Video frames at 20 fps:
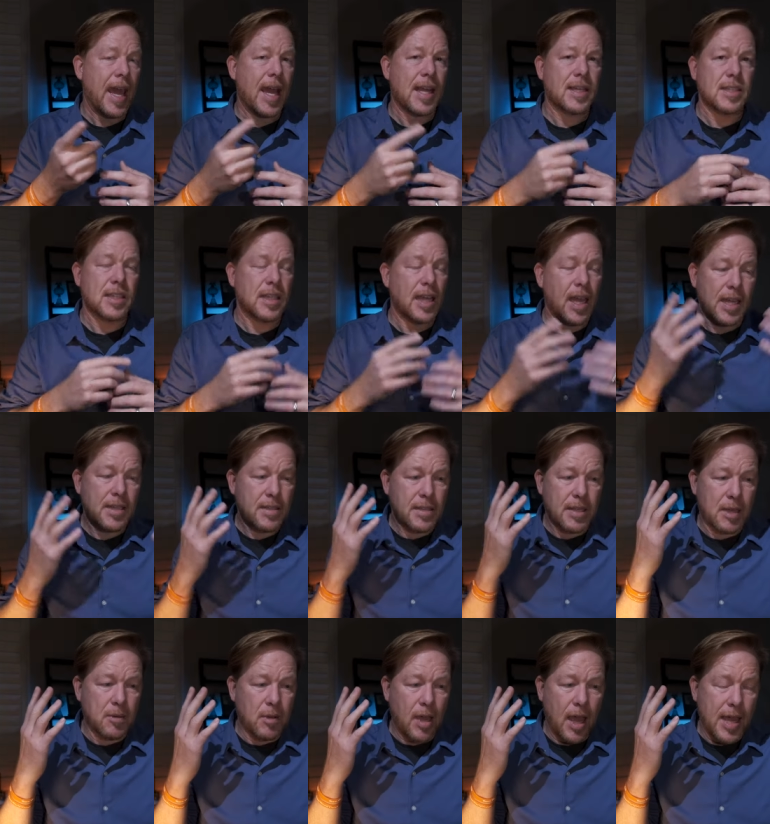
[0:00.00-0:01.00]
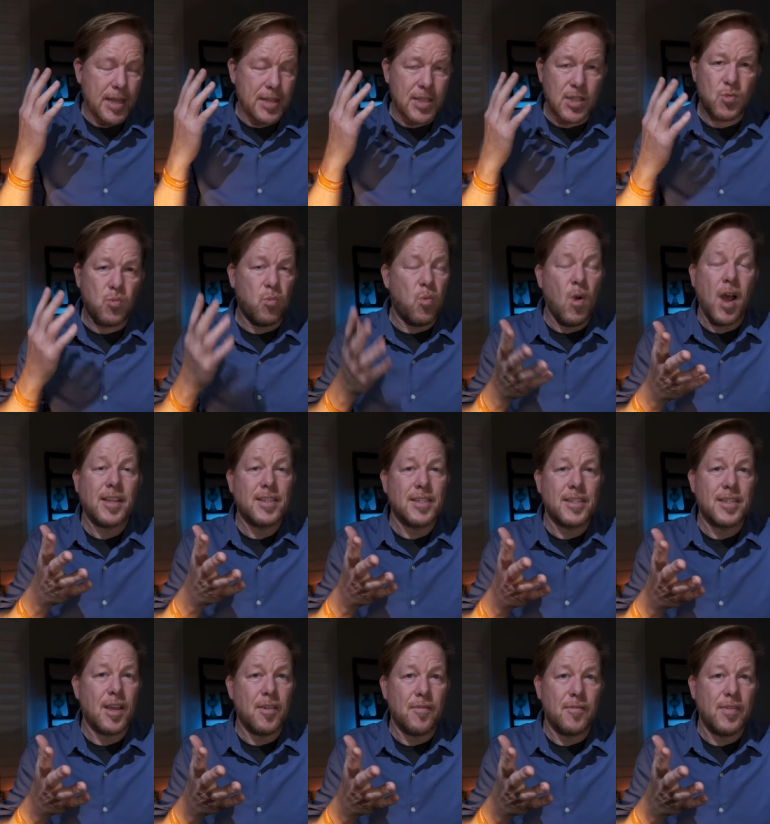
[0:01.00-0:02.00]
actually, I just
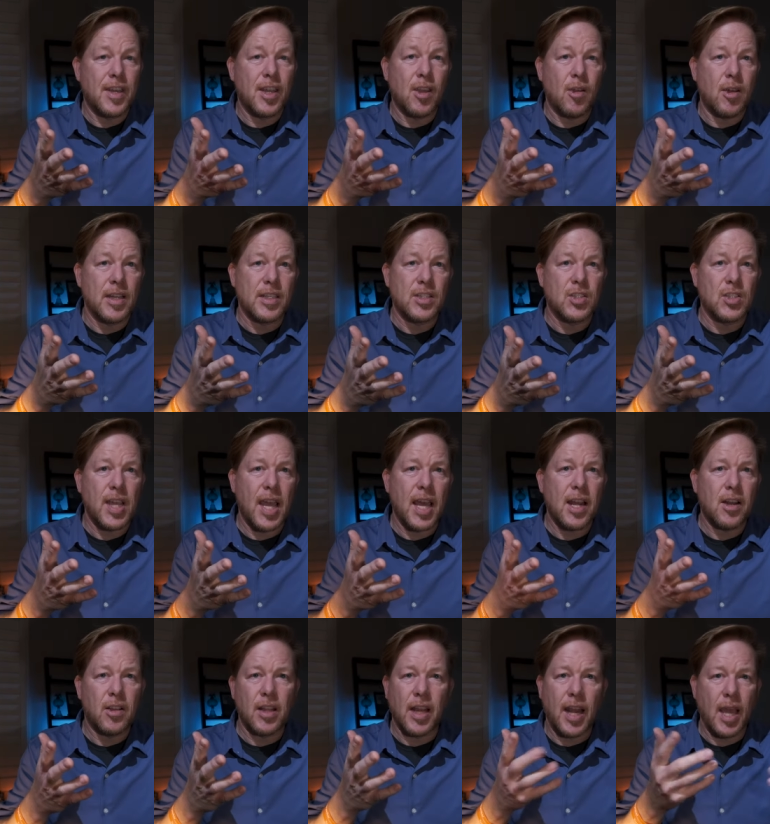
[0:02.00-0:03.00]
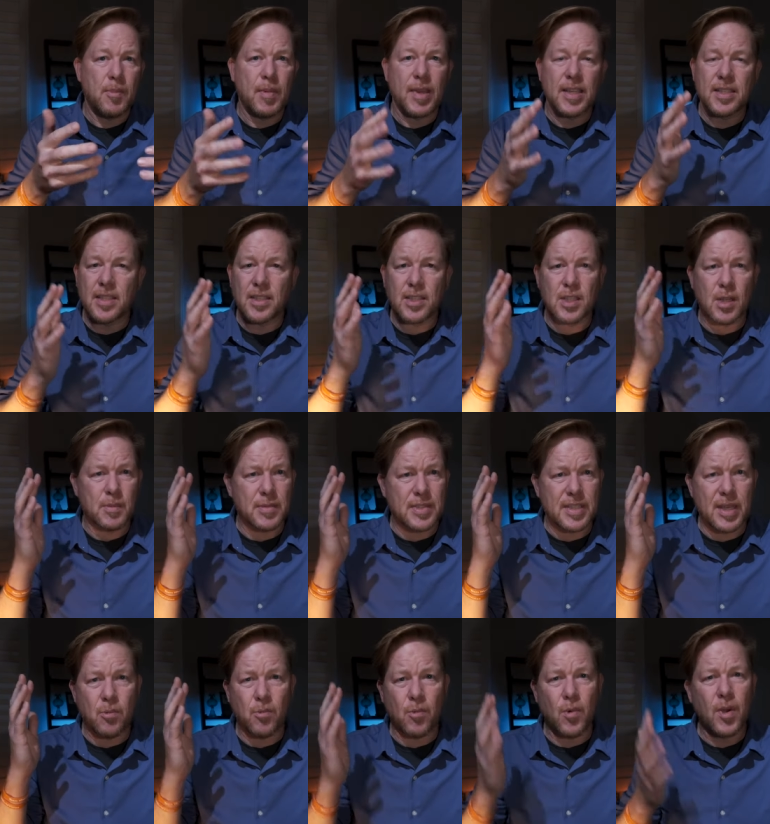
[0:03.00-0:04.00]
watched a video on his channel and I messaged him and
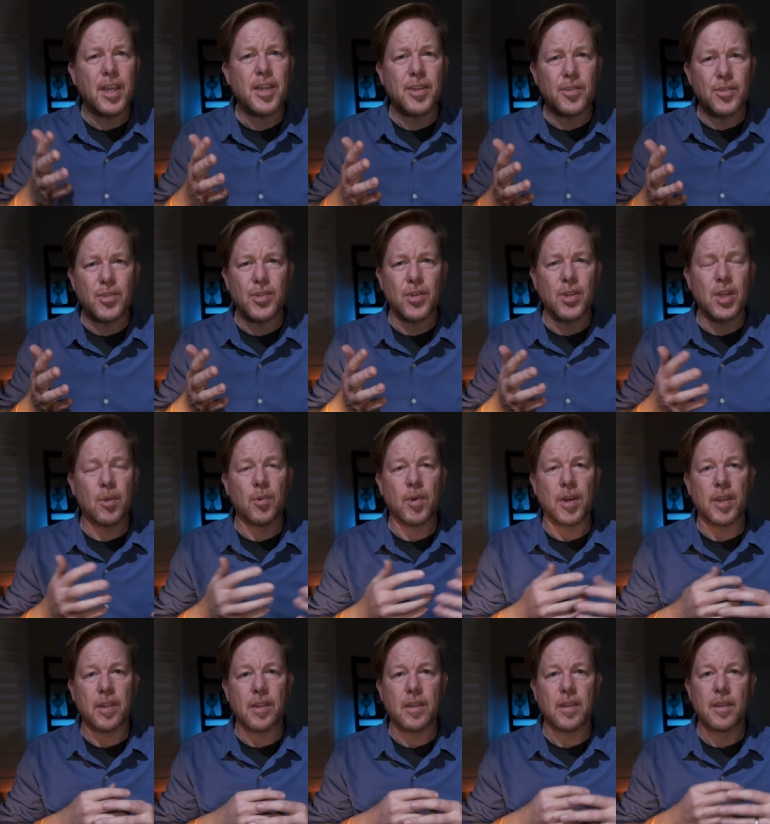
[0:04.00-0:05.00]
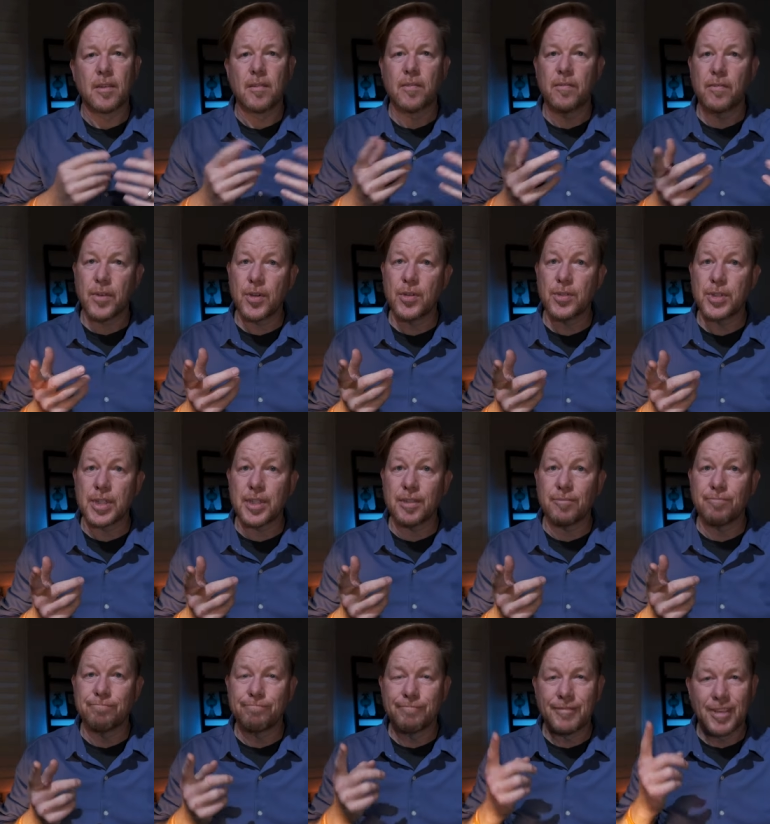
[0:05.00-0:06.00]
said, what are you shooting with? Fuji.
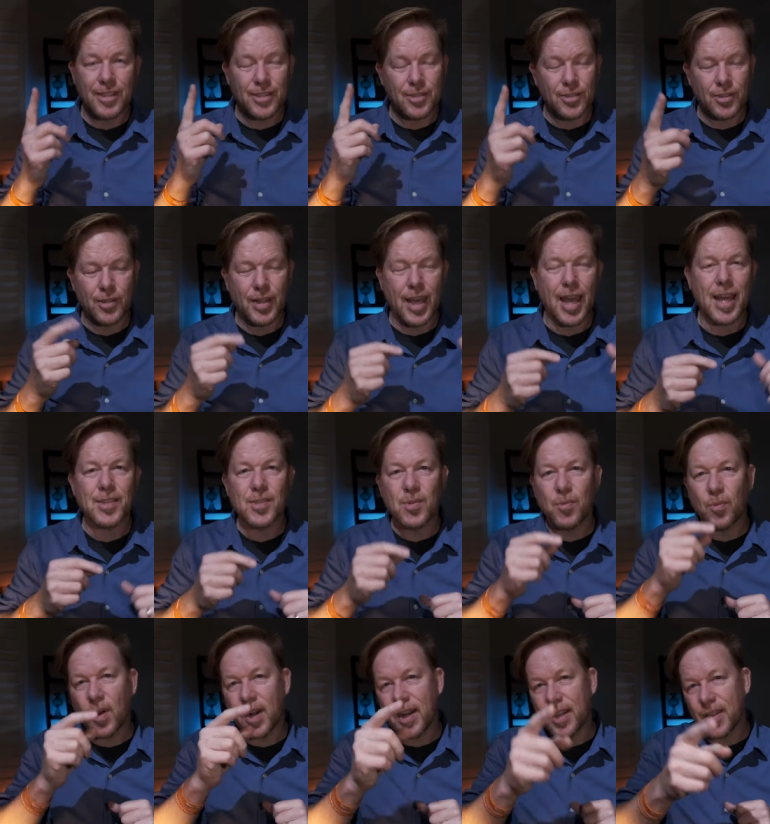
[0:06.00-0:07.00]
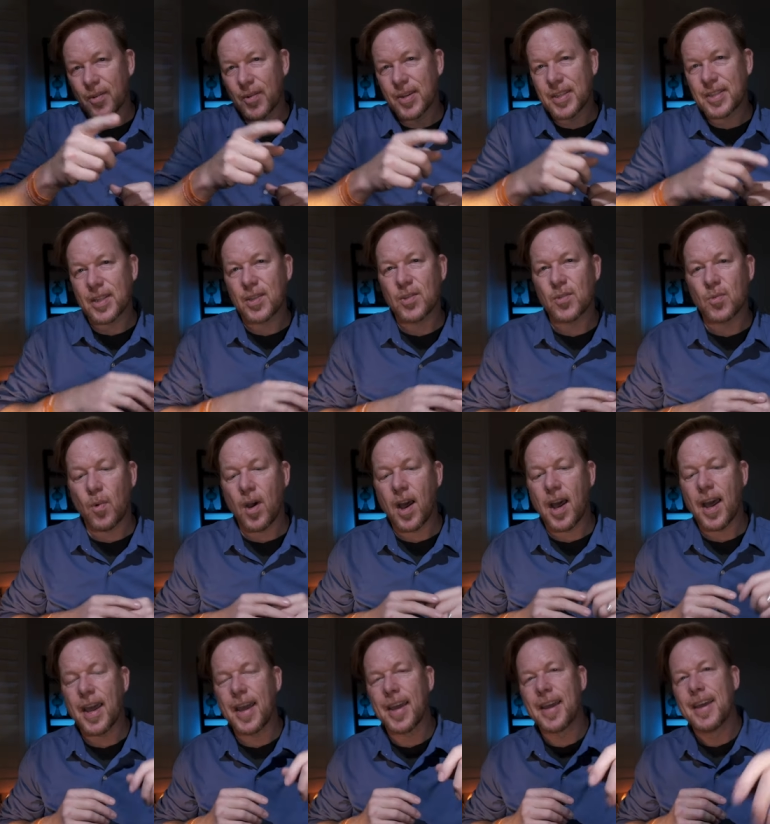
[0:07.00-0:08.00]
So that's one of the reasons
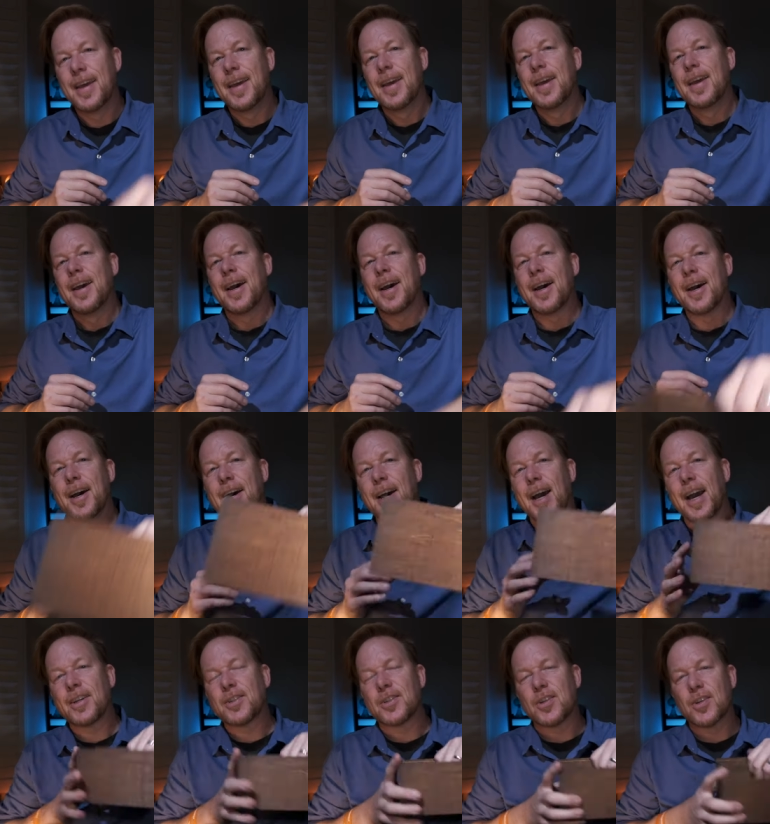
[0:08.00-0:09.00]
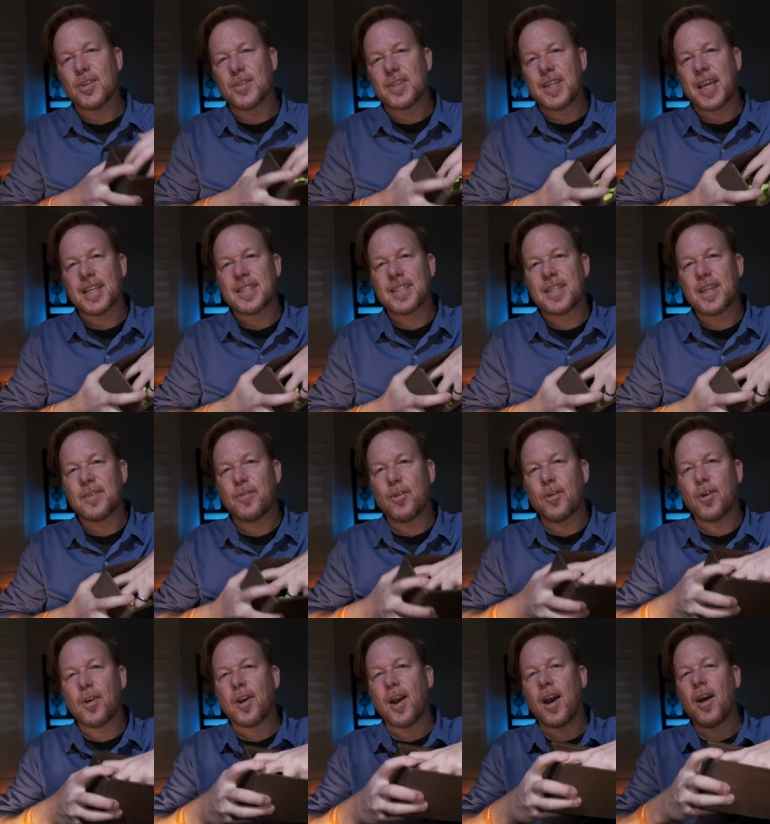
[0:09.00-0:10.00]
why I chose the
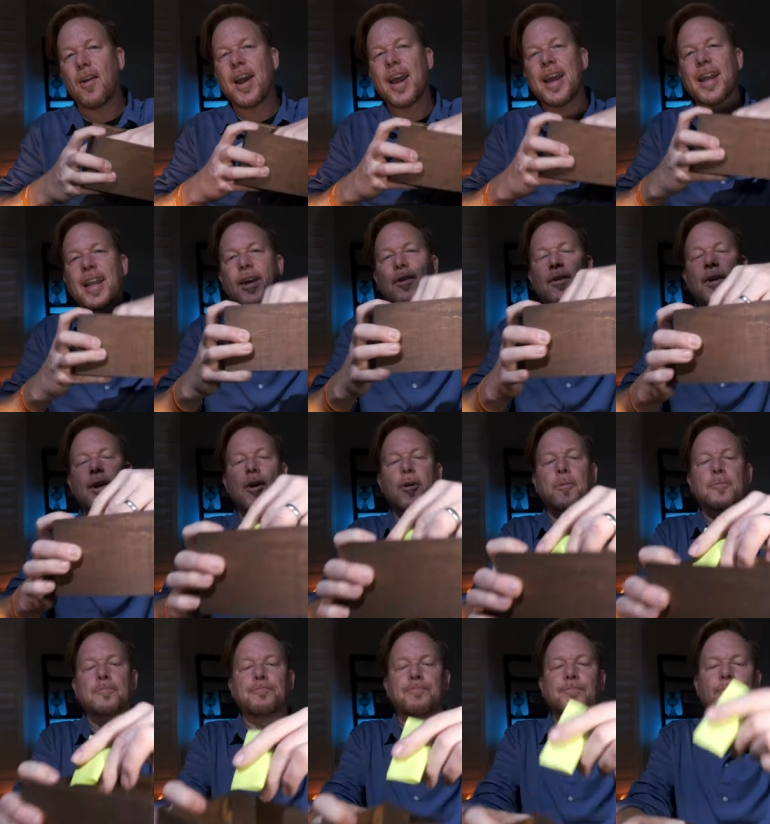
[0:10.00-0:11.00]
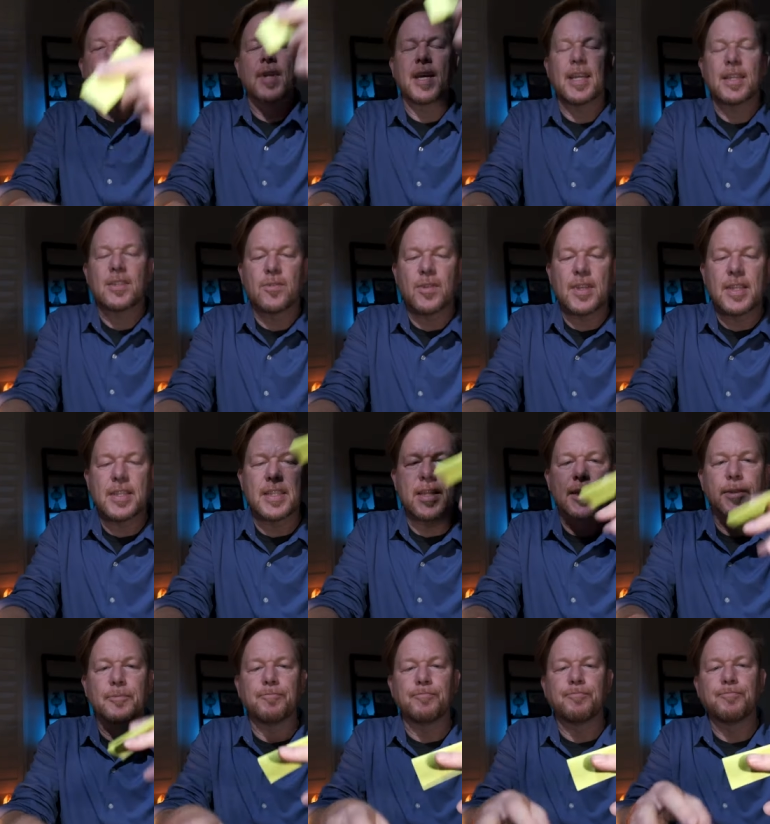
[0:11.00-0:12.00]
X-T4. All right, here we go. Next
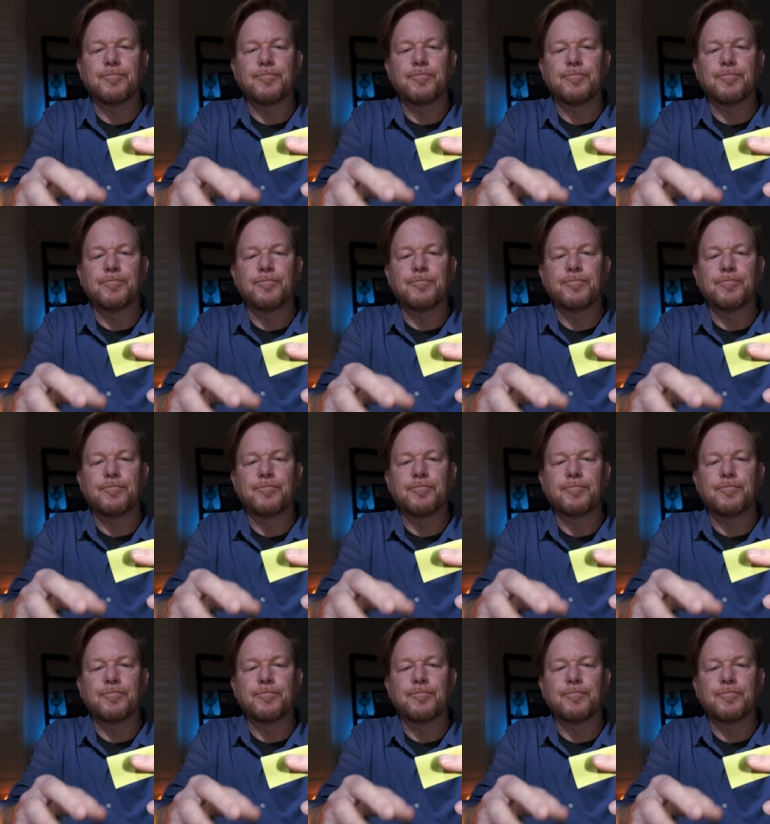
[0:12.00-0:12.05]
reason.